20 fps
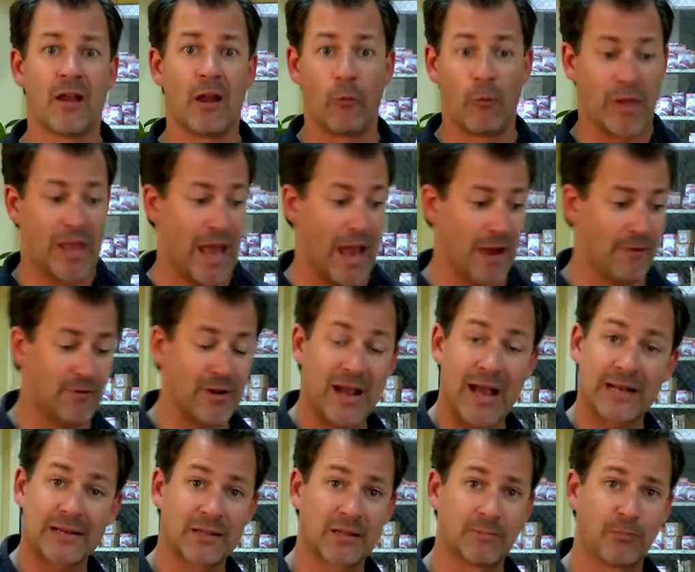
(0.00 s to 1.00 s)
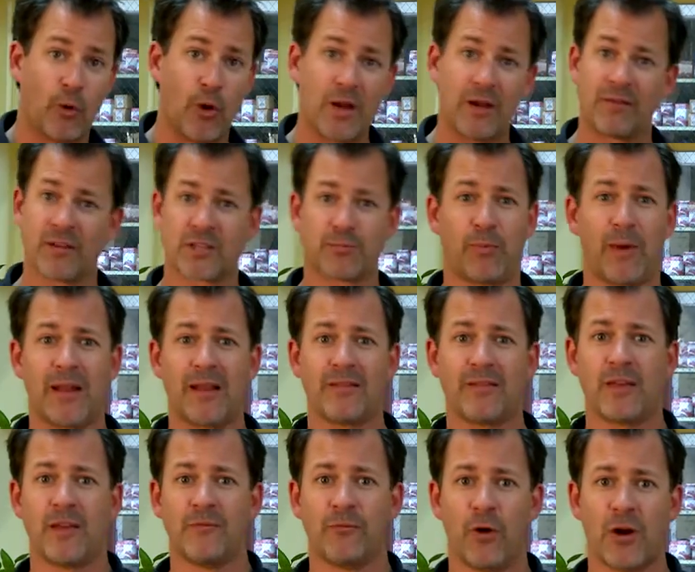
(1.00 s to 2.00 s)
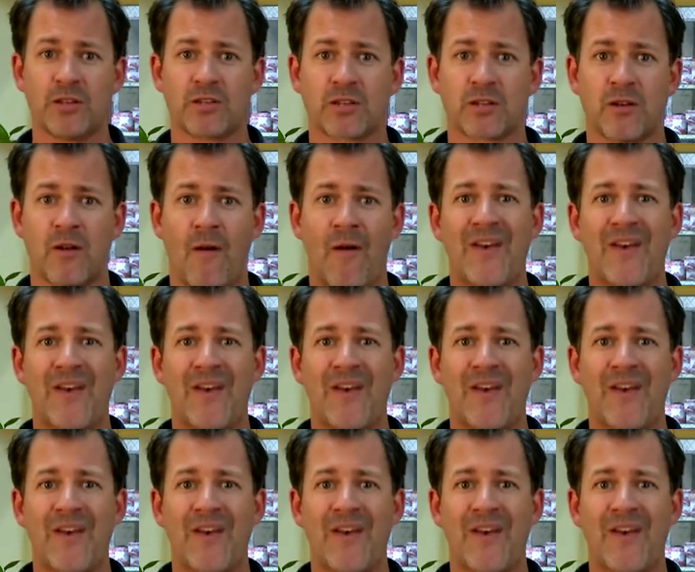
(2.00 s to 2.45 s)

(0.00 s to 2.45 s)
and we ever got to the point of explaining the invoice,